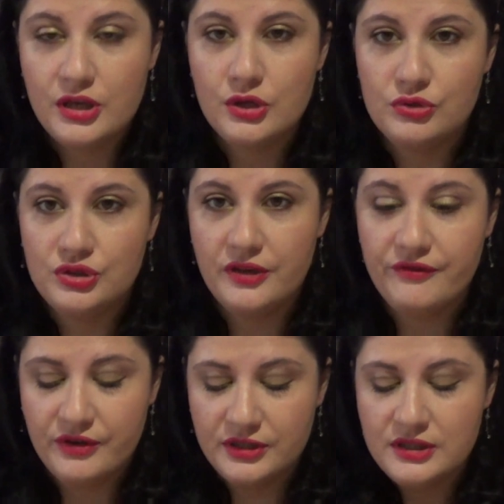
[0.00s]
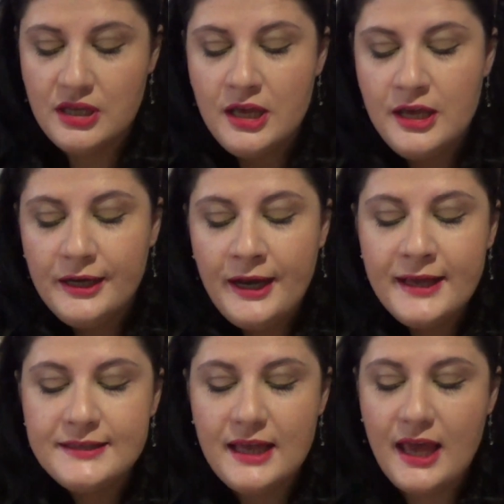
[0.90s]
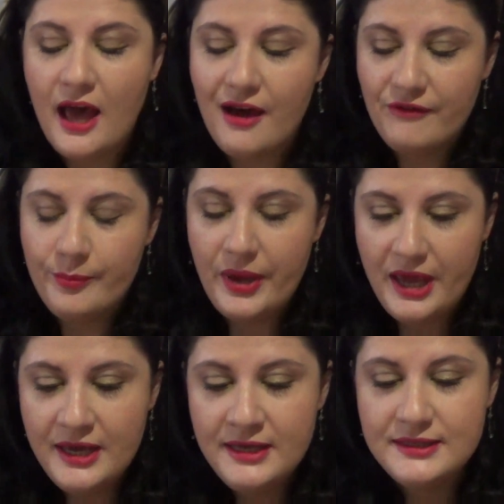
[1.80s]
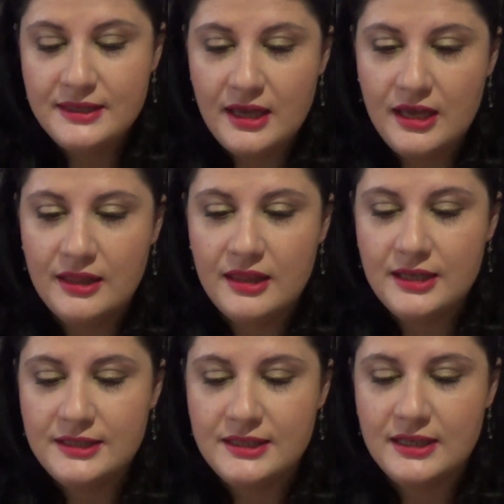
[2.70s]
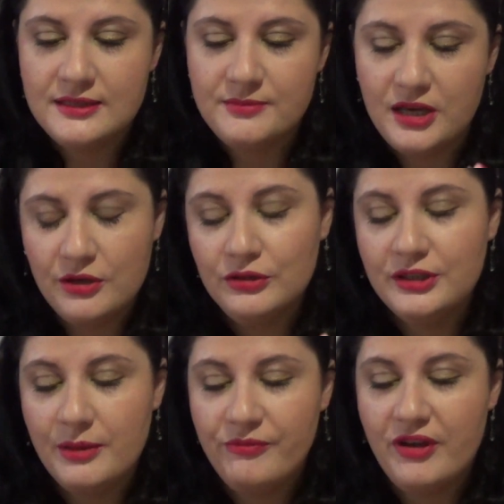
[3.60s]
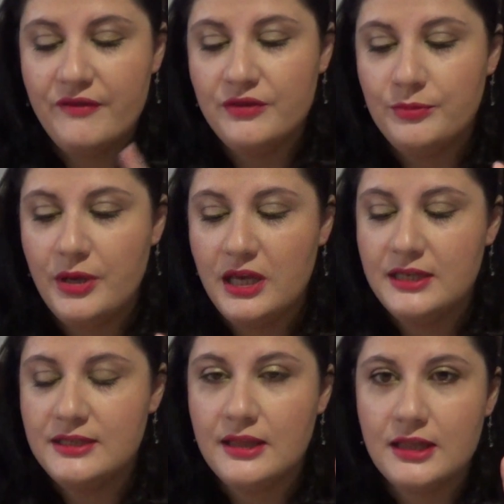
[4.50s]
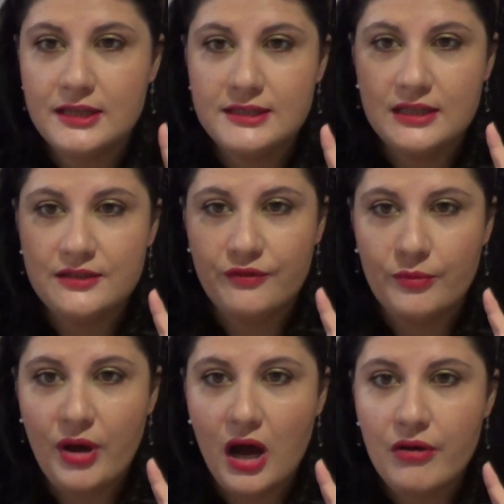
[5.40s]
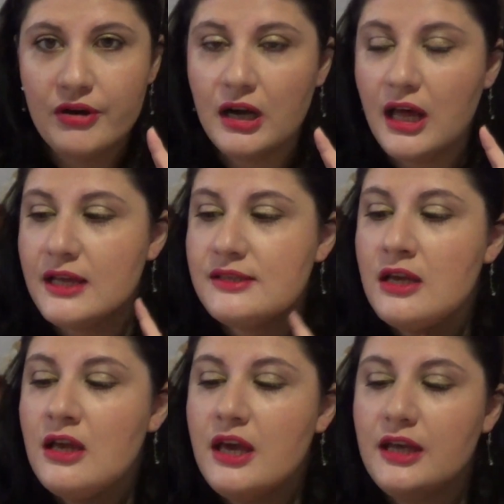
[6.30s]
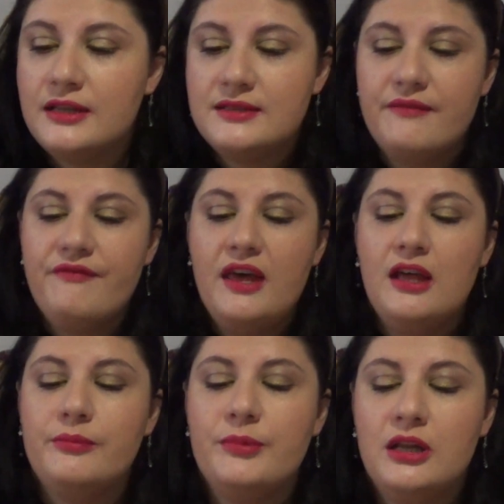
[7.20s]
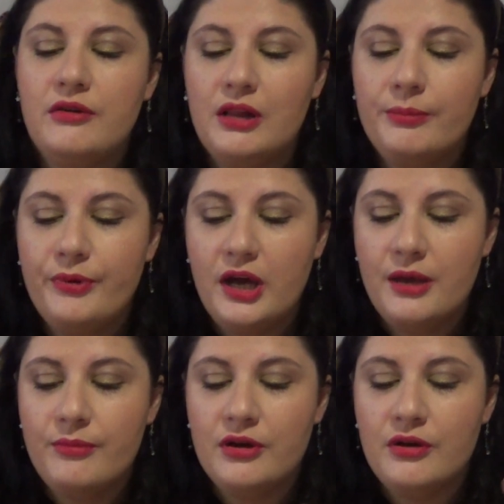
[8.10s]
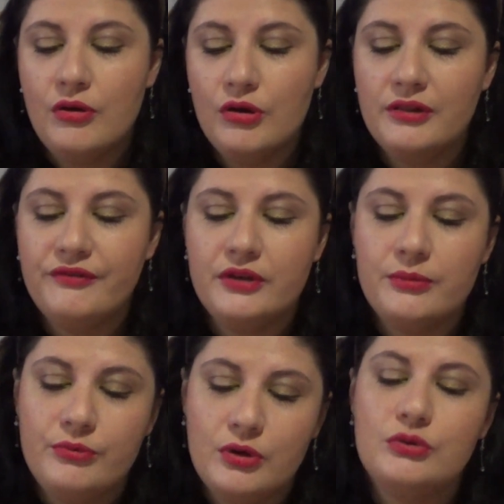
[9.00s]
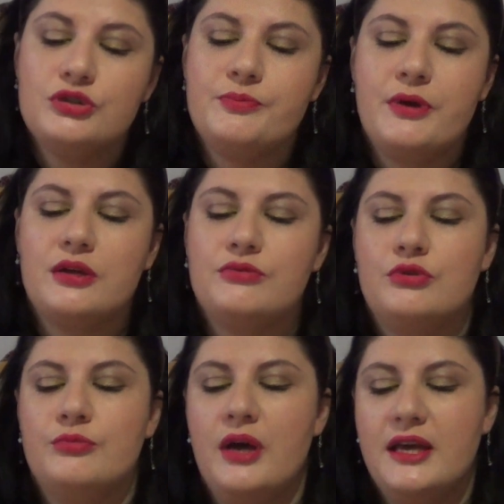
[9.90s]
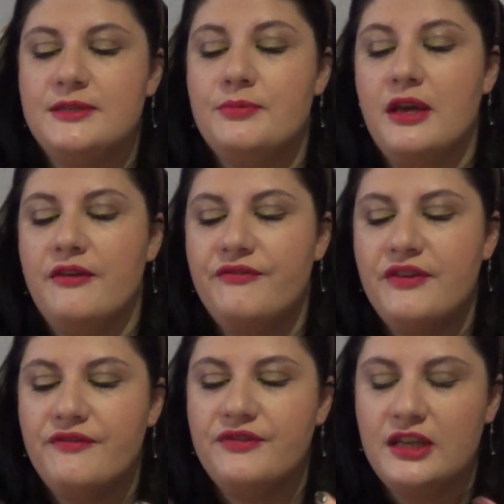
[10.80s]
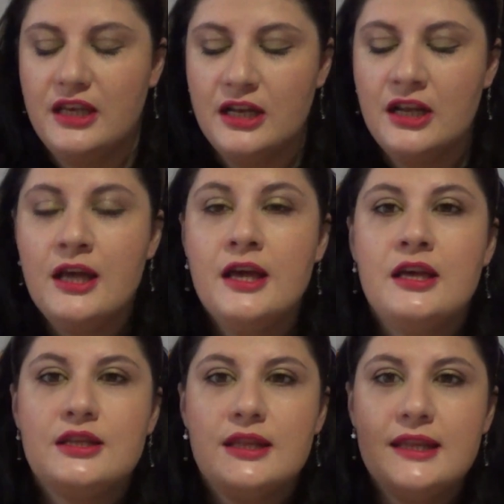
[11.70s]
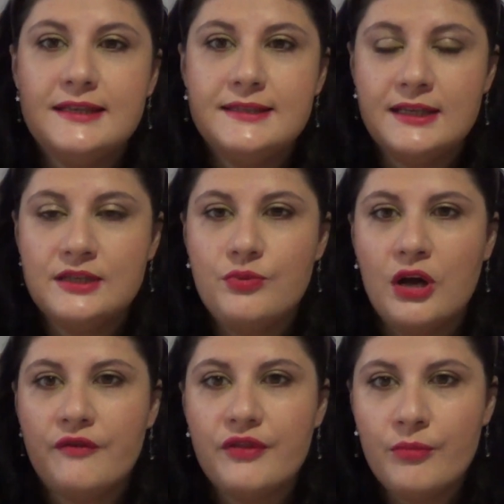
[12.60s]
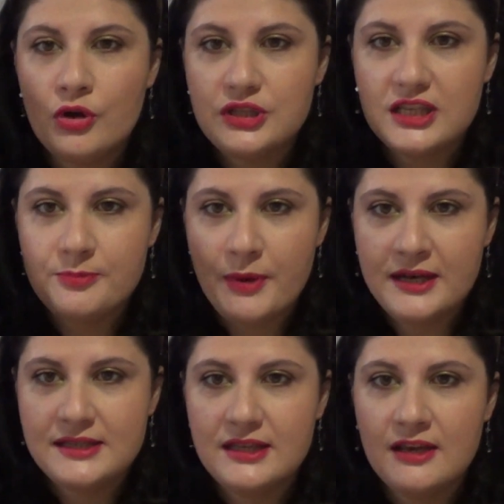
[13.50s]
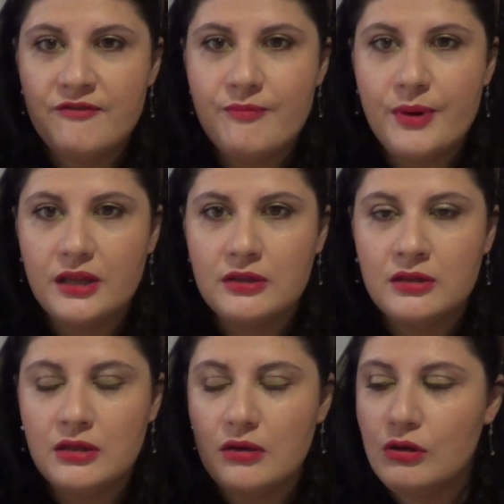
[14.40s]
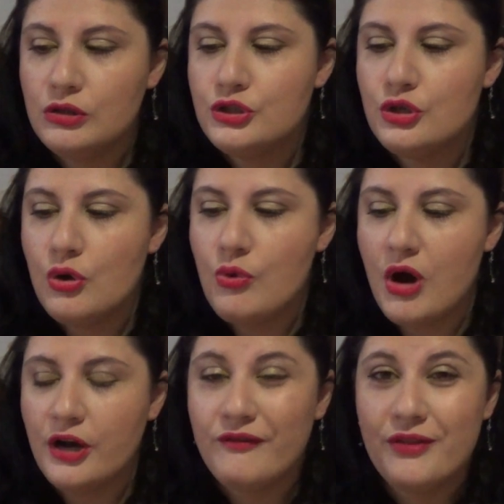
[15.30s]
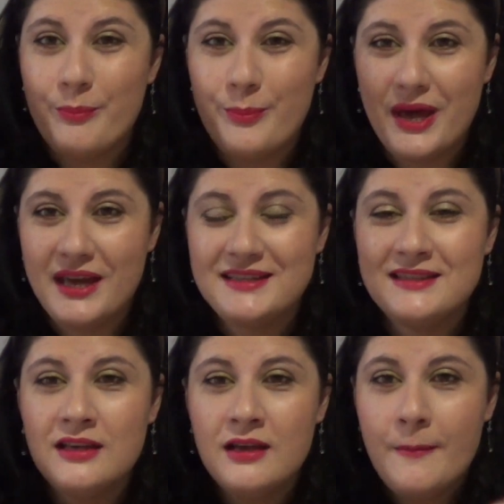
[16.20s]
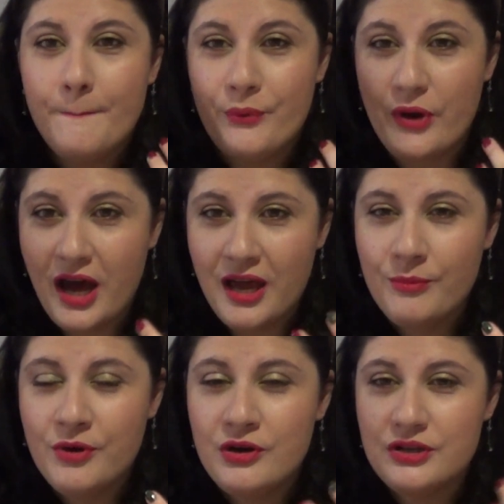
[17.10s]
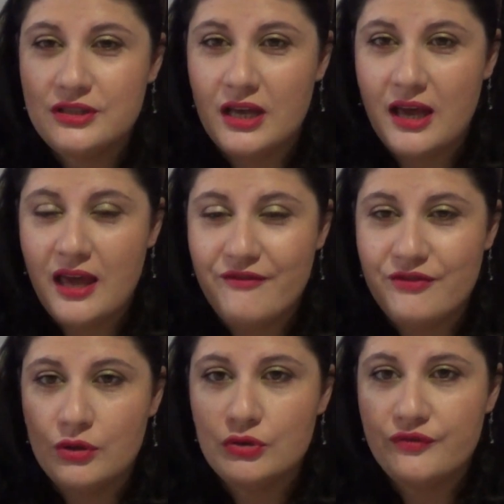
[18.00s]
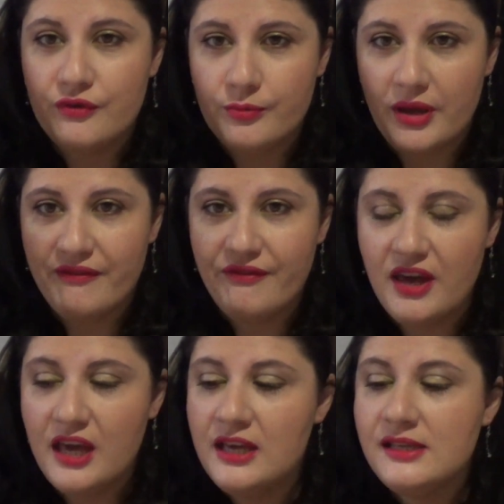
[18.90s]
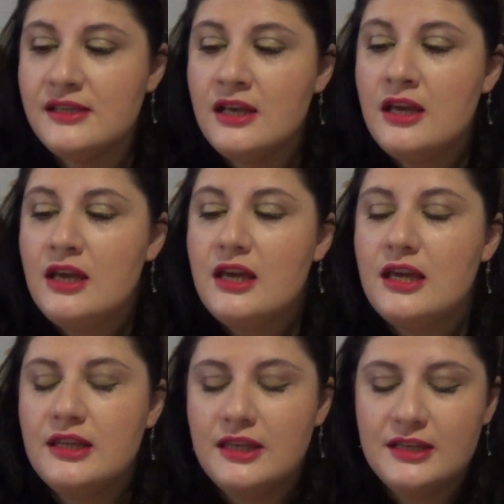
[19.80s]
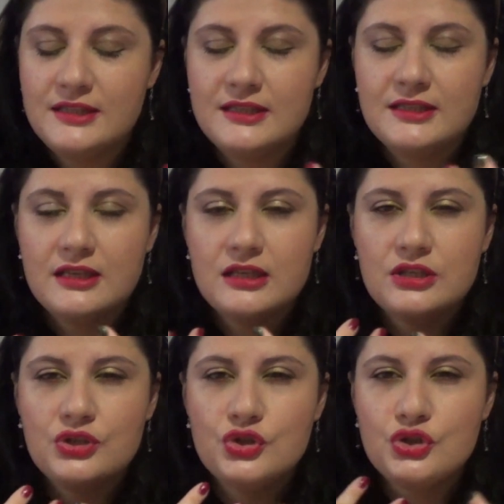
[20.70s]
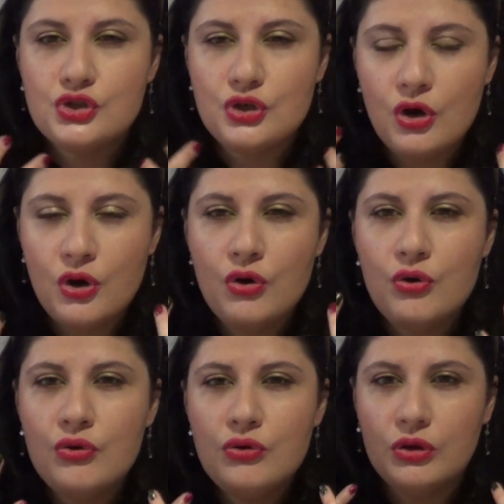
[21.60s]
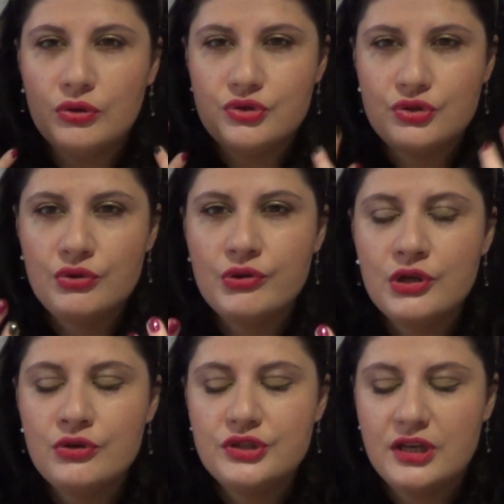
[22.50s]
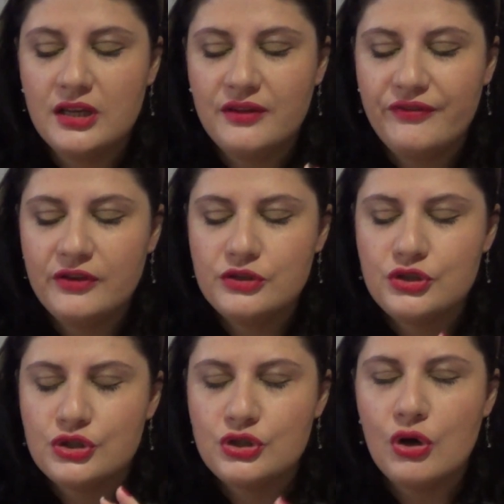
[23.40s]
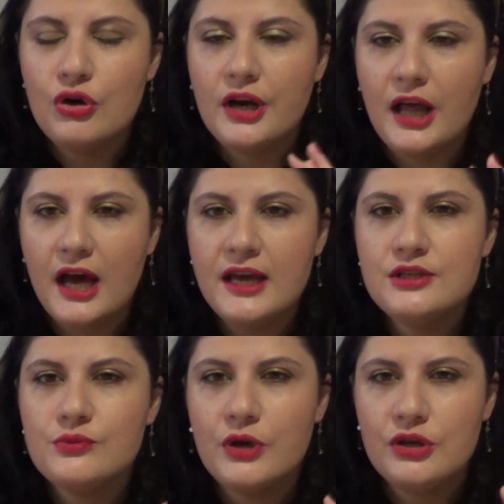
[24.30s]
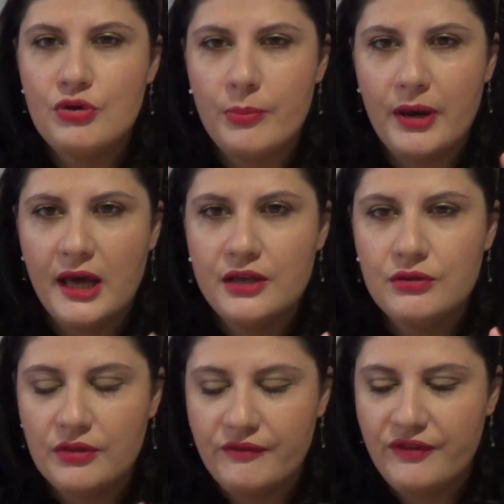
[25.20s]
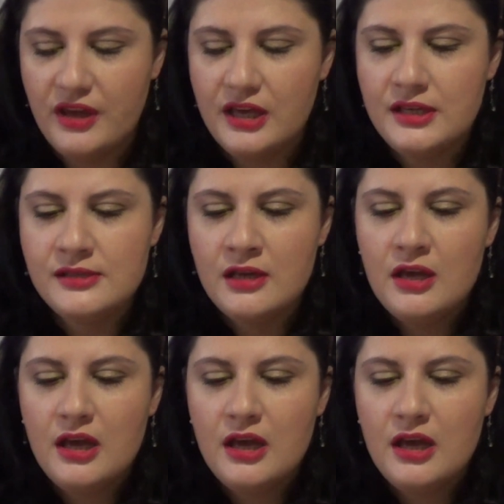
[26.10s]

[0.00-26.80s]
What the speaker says: a huge difference. Next I have a base, and this is my all-time favorite base, and this is from Hourglass, and it's the Veil Mineral Primer Oil-Free Broad Spectrum SPF 15. This is one of the most expensive but also one of the best primers I have used for my face. It is so luxurious and it feels so nice when you apply it on the face,